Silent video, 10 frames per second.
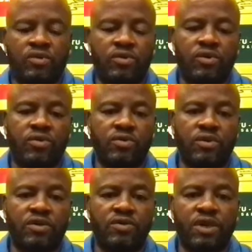you know
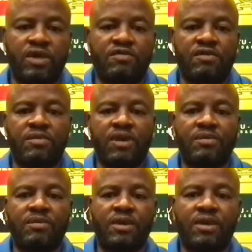what you get from
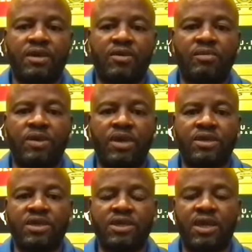them and the
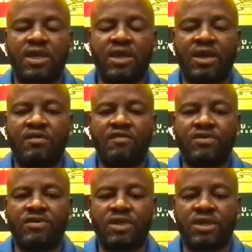combinations that they gave
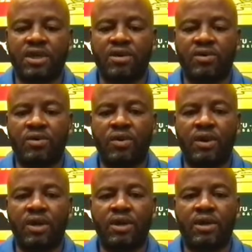us on the second goal.
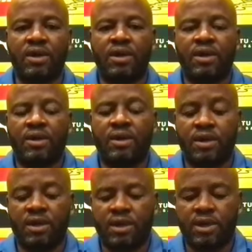
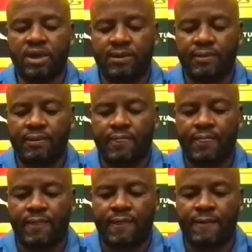
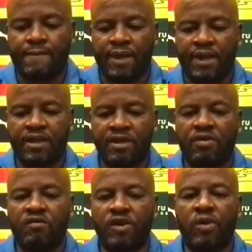I think
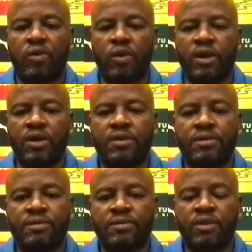overall we
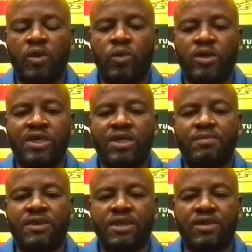did the
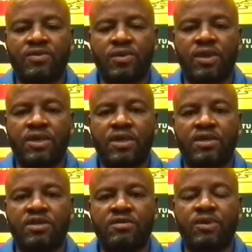business. We wanted
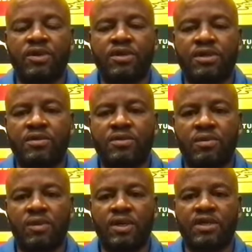the 3 points.
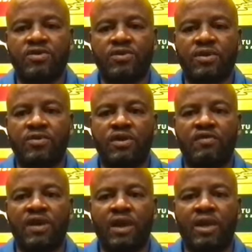We wanted to
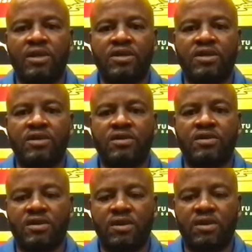have a clean sheet.